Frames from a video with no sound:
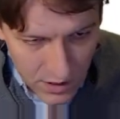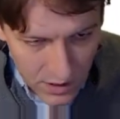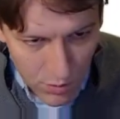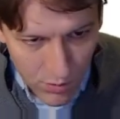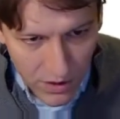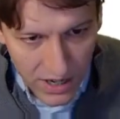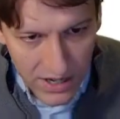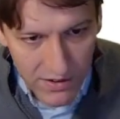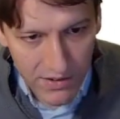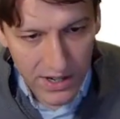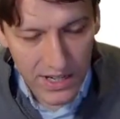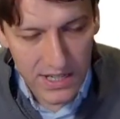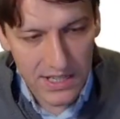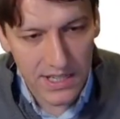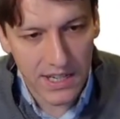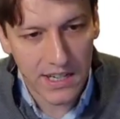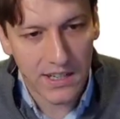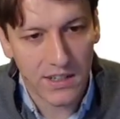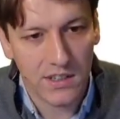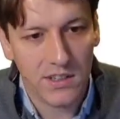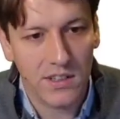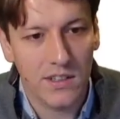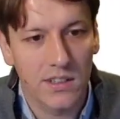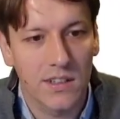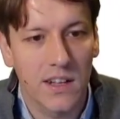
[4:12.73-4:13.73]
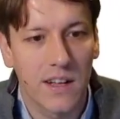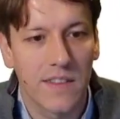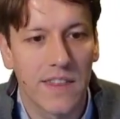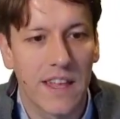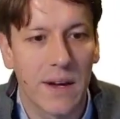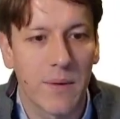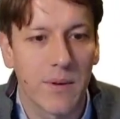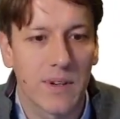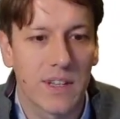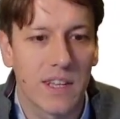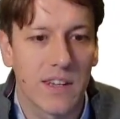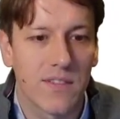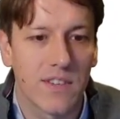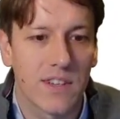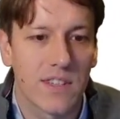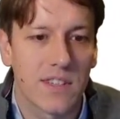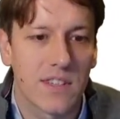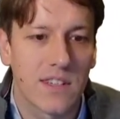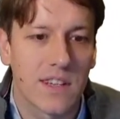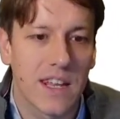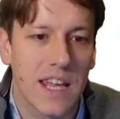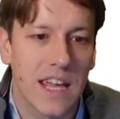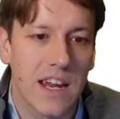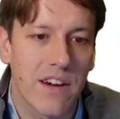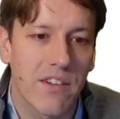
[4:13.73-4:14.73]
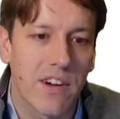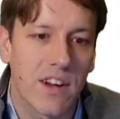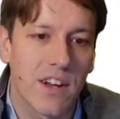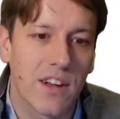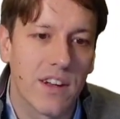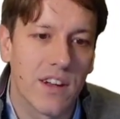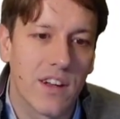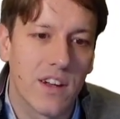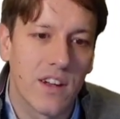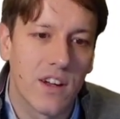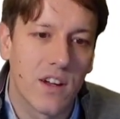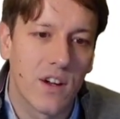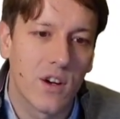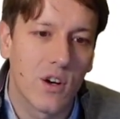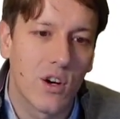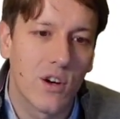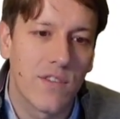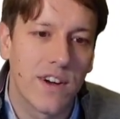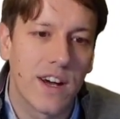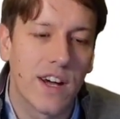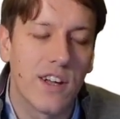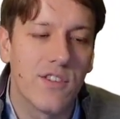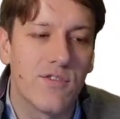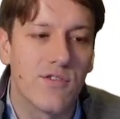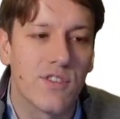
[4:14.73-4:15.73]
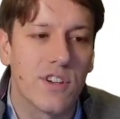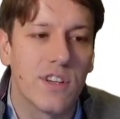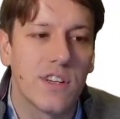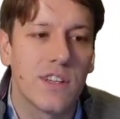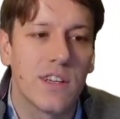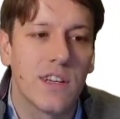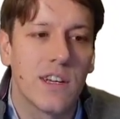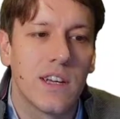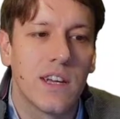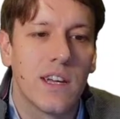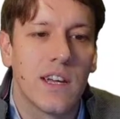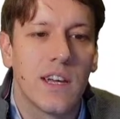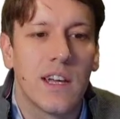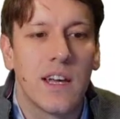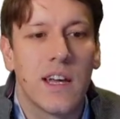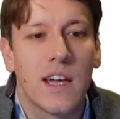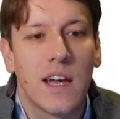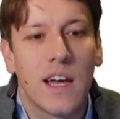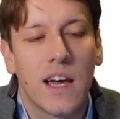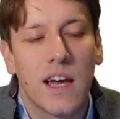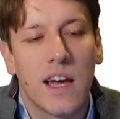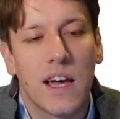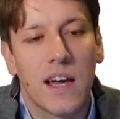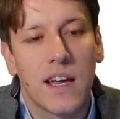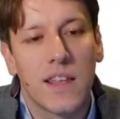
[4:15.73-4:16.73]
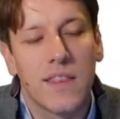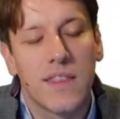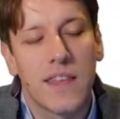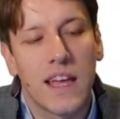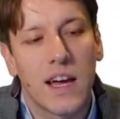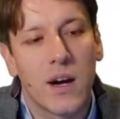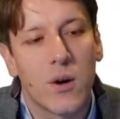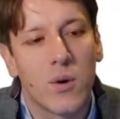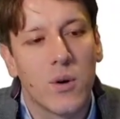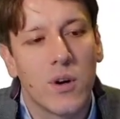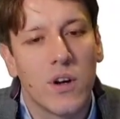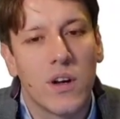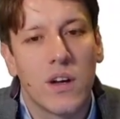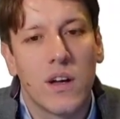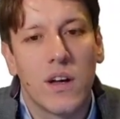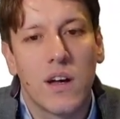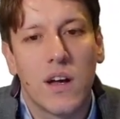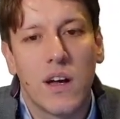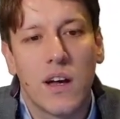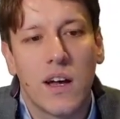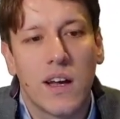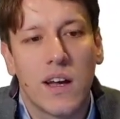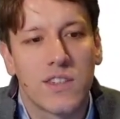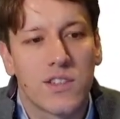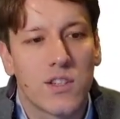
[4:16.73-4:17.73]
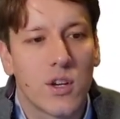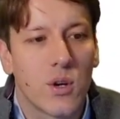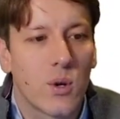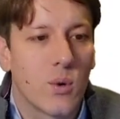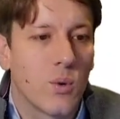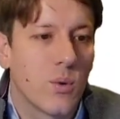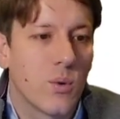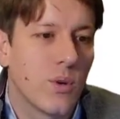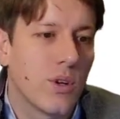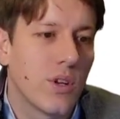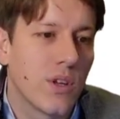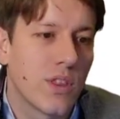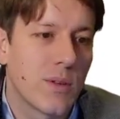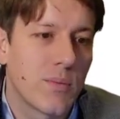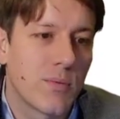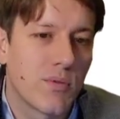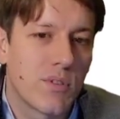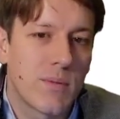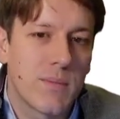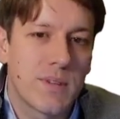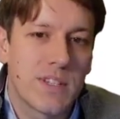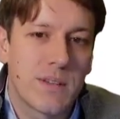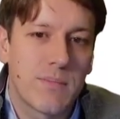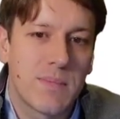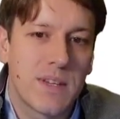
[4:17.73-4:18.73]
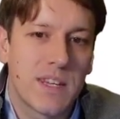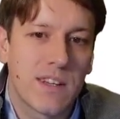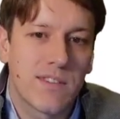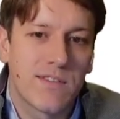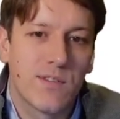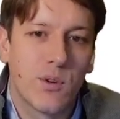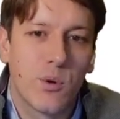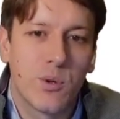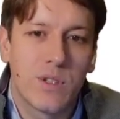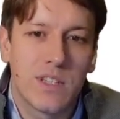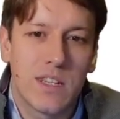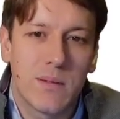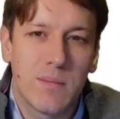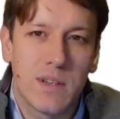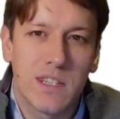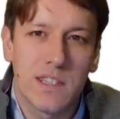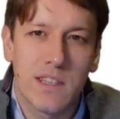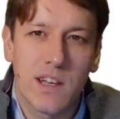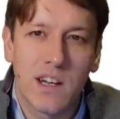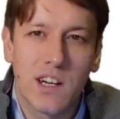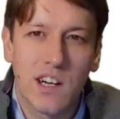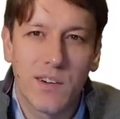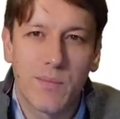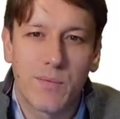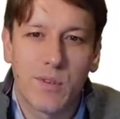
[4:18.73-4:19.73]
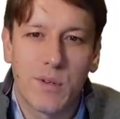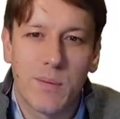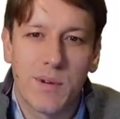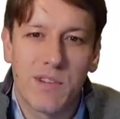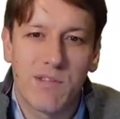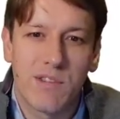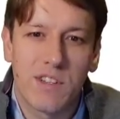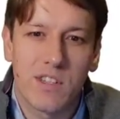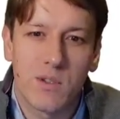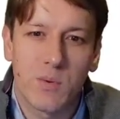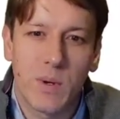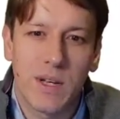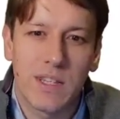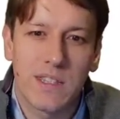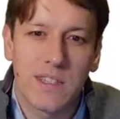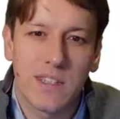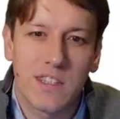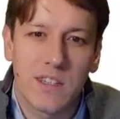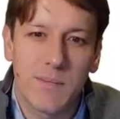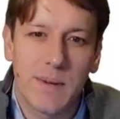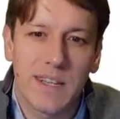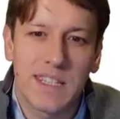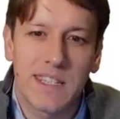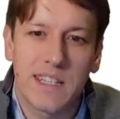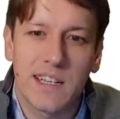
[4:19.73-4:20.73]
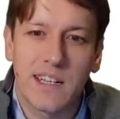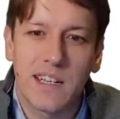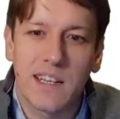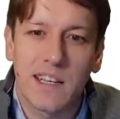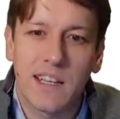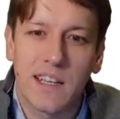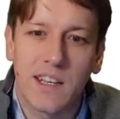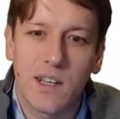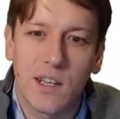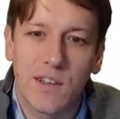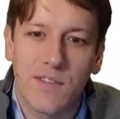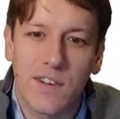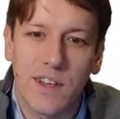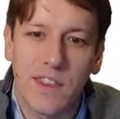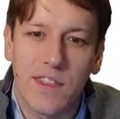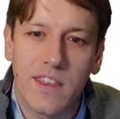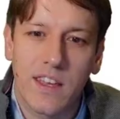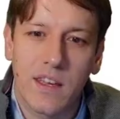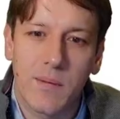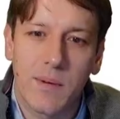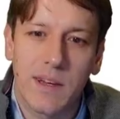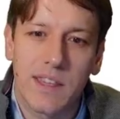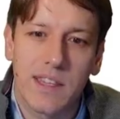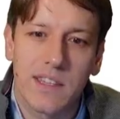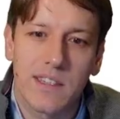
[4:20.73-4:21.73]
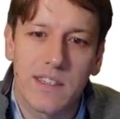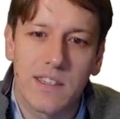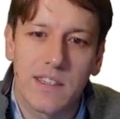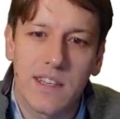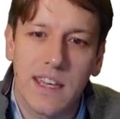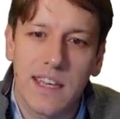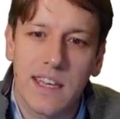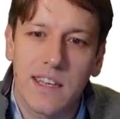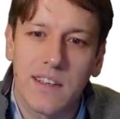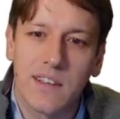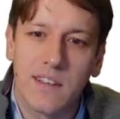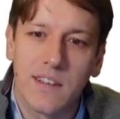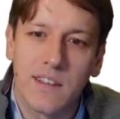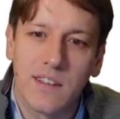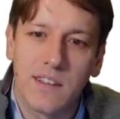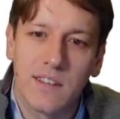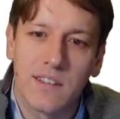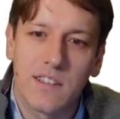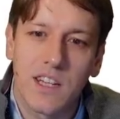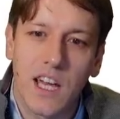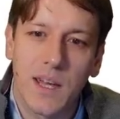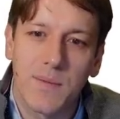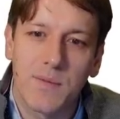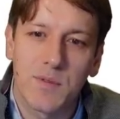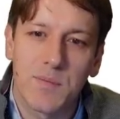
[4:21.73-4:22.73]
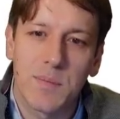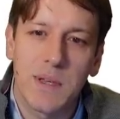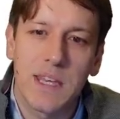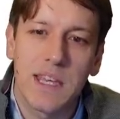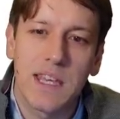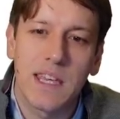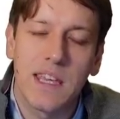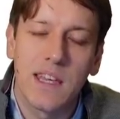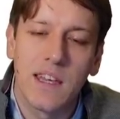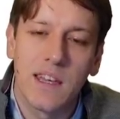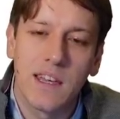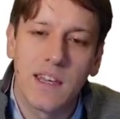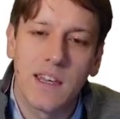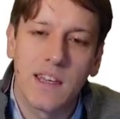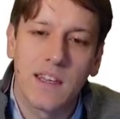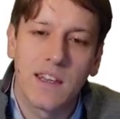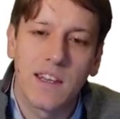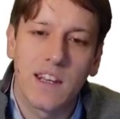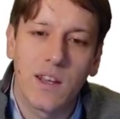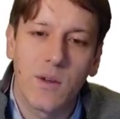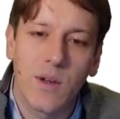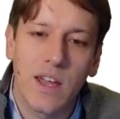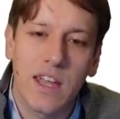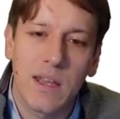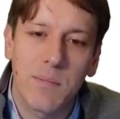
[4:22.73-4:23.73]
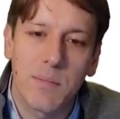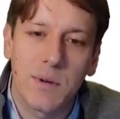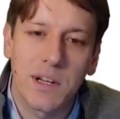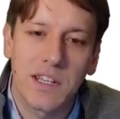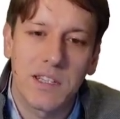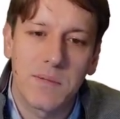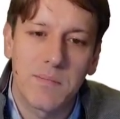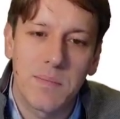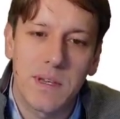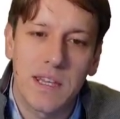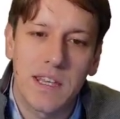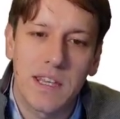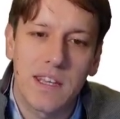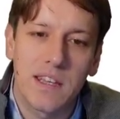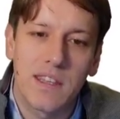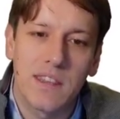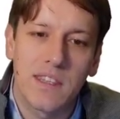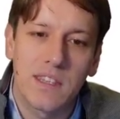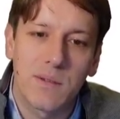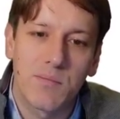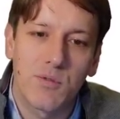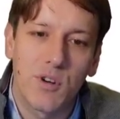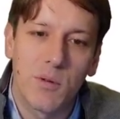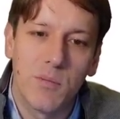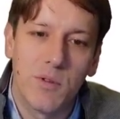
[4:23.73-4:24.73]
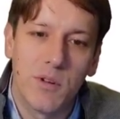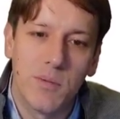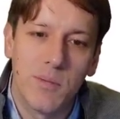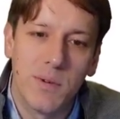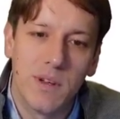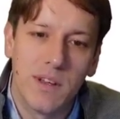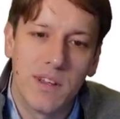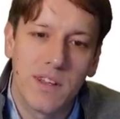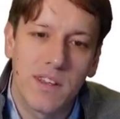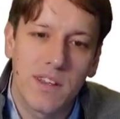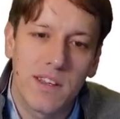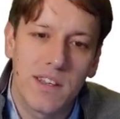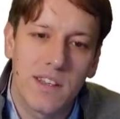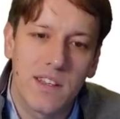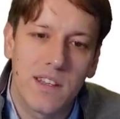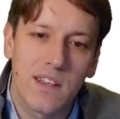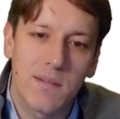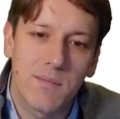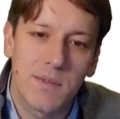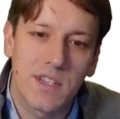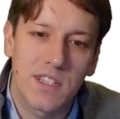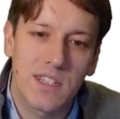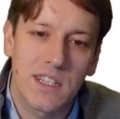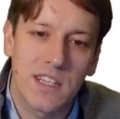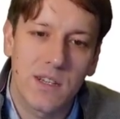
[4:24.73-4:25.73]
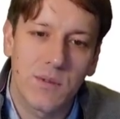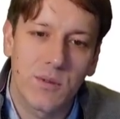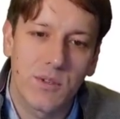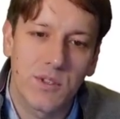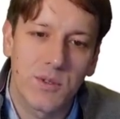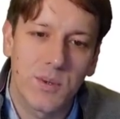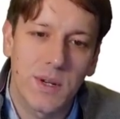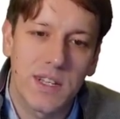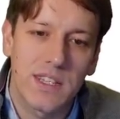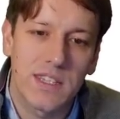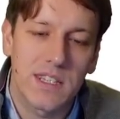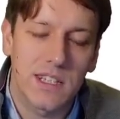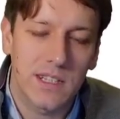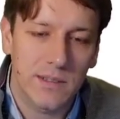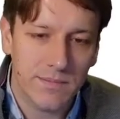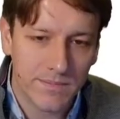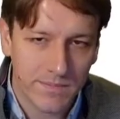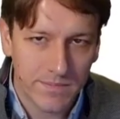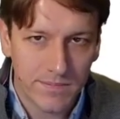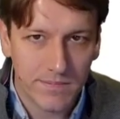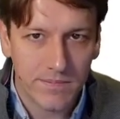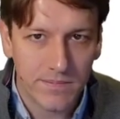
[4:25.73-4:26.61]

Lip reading: rectangle, and that would give us an area of 100. Now, the perimeter being 40 means the half perimeter is 20. So basically, you know, if I think about this as A times B, you know, A plus B in this problem, it must equal 20.